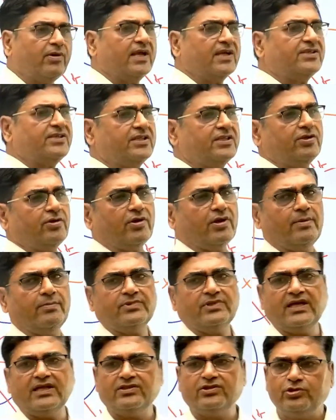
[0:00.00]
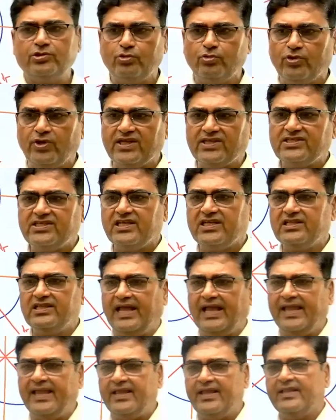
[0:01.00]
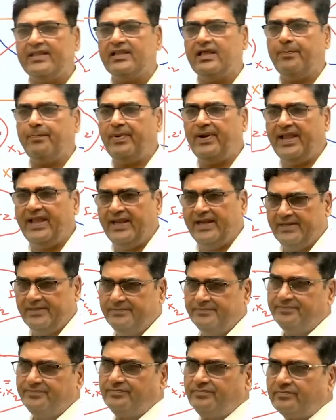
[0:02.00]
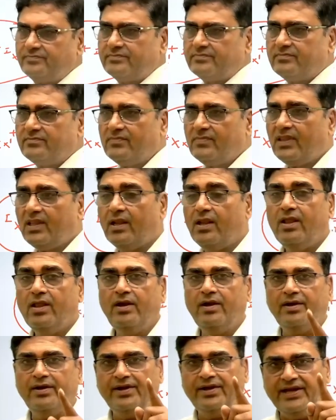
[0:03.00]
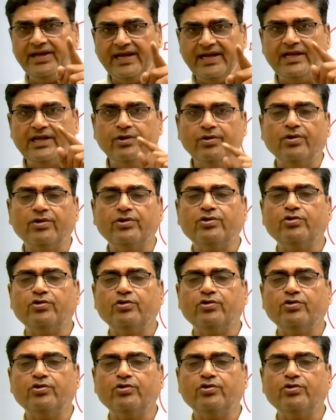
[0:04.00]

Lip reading: axis theorem, the two axes lying in the plane need not